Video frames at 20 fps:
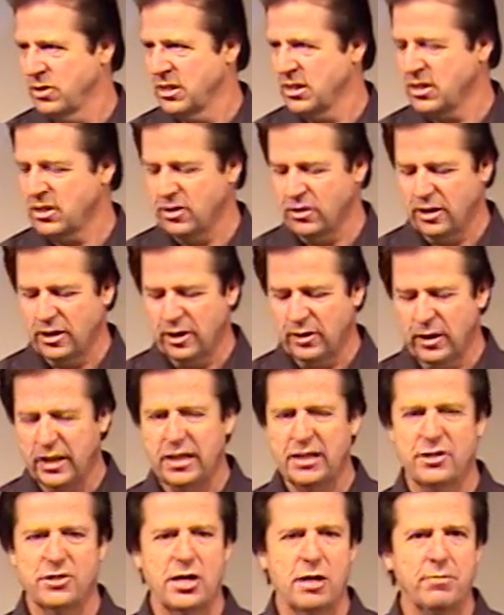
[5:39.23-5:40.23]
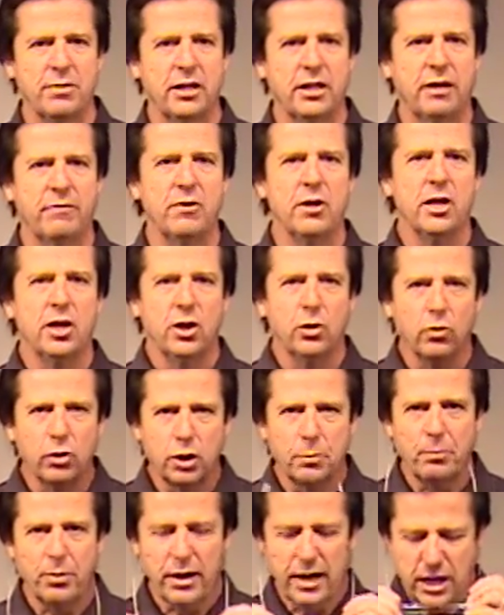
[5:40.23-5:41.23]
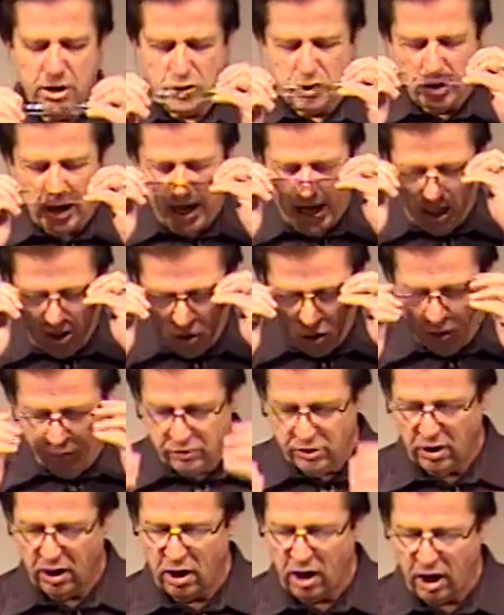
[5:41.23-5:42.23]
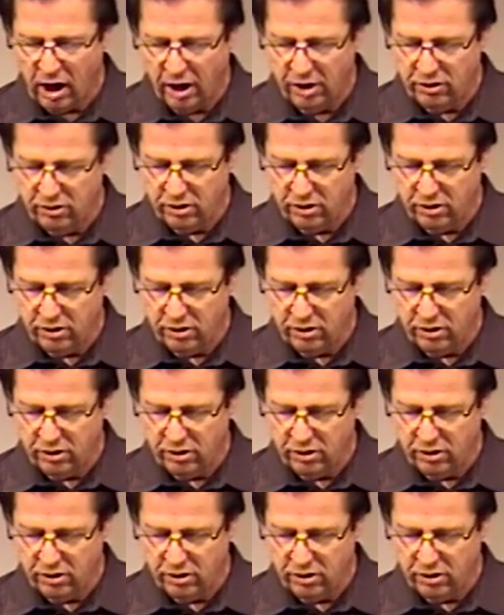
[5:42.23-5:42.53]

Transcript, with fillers: This is really something that you want to place your hand over your heart.